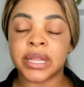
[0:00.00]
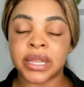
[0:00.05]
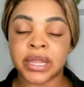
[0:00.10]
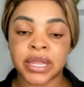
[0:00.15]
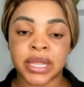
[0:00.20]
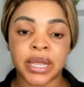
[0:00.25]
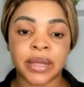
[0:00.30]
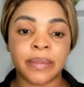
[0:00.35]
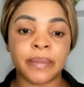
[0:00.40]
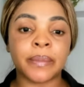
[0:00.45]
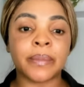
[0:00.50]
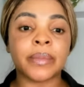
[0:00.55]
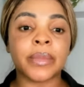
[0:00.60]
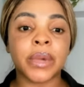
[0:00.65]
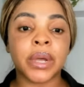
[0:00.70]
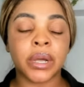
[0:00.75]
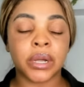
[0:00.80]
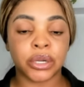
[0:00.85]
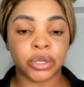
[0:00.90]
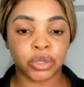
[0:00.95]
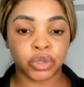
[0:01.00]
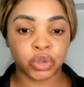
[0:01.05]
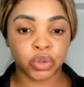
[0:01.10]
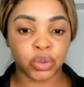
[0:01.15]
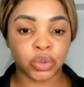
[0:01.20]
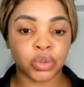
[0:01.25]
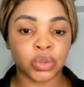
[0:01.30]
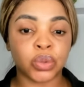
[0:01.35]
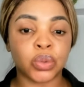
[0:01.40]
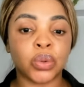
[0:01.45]
them to
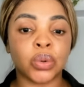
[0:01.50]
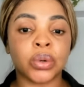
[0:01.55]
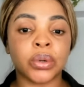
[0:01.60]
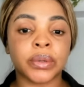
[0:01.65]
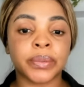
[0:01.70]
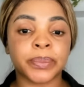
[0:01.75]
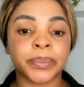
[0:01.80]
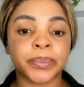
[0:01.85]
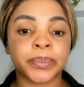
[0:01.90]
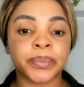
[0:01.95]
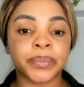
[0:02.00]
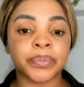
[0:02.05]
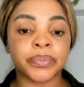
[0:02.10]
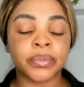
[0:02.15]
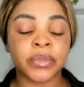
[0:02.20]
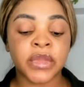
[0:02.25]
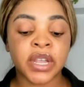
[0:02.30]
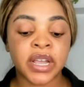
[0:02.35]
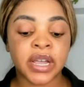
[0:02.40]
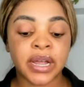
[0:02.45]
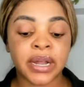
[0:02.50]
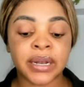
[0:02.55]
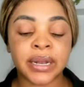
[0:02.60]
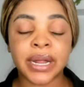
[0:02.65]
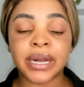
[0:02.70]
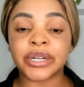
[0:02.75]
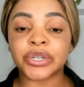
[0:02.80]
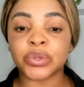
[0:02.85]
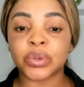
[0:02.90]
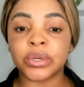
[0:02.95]
do. And
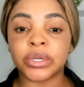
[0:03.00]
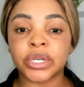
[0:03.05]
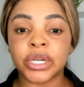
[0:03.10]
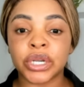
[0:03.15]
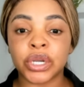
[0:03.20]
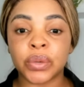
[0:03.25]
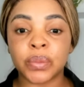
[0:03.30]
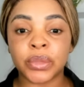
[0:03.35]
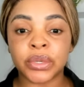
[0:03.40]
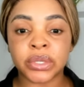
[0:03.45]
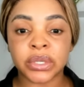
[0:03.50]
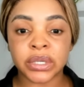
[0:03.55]
that is one thing you must